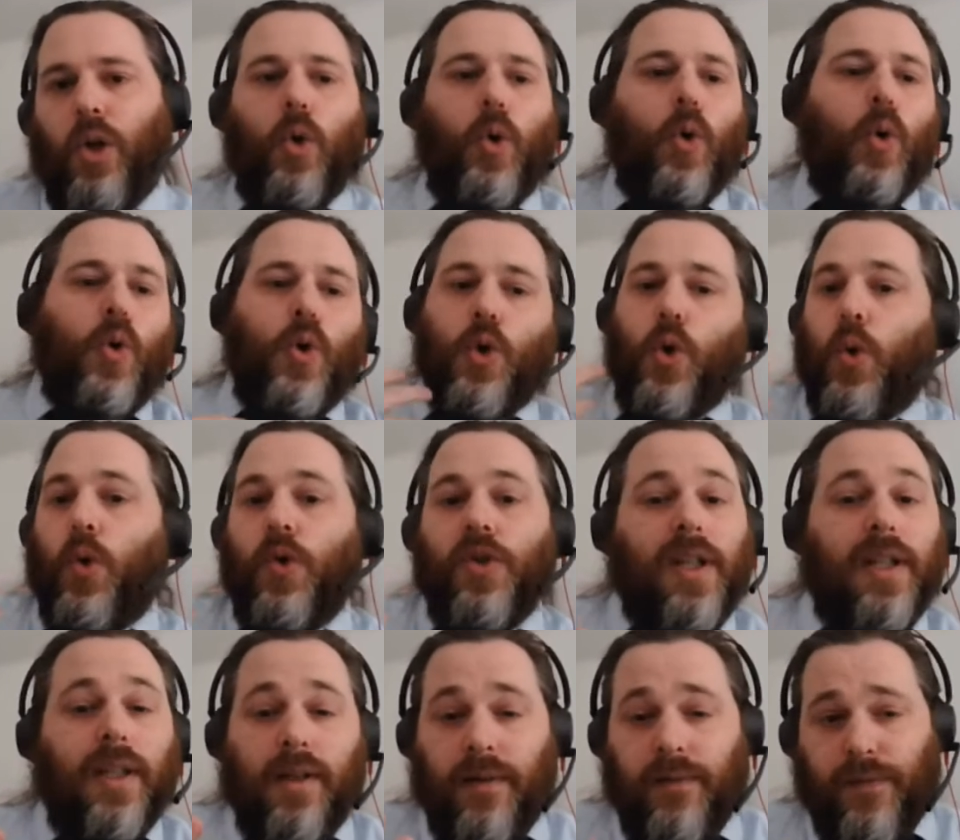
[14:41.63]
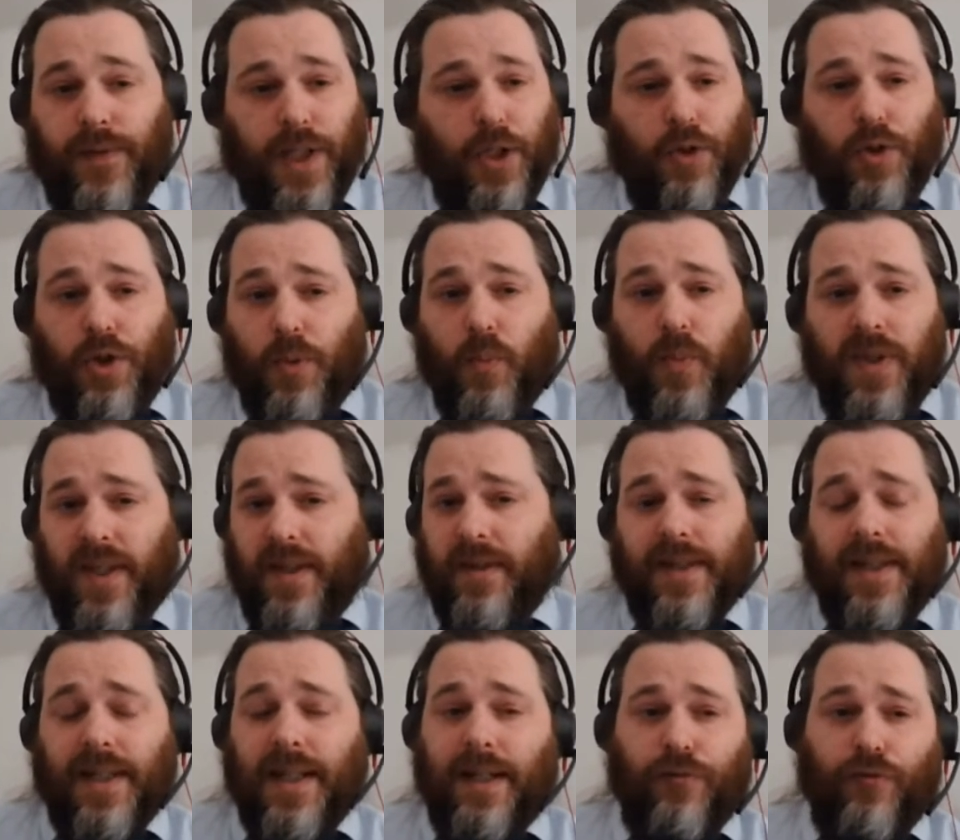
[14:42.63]
or causing confusion within
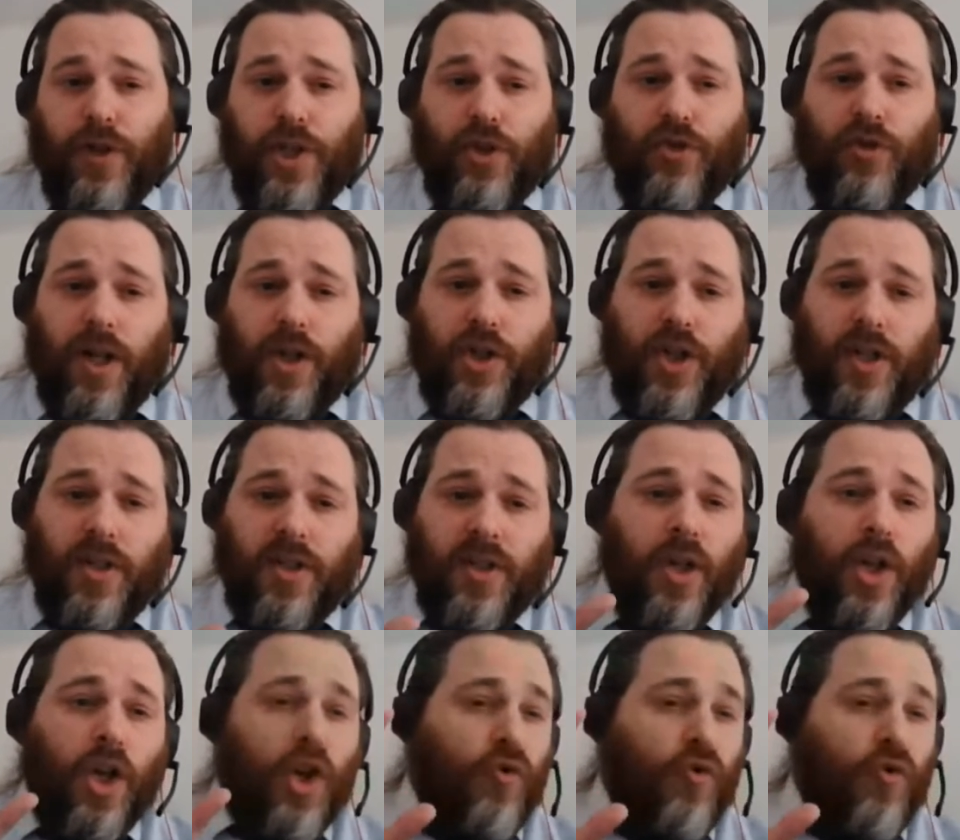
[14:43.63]
the delivery structures.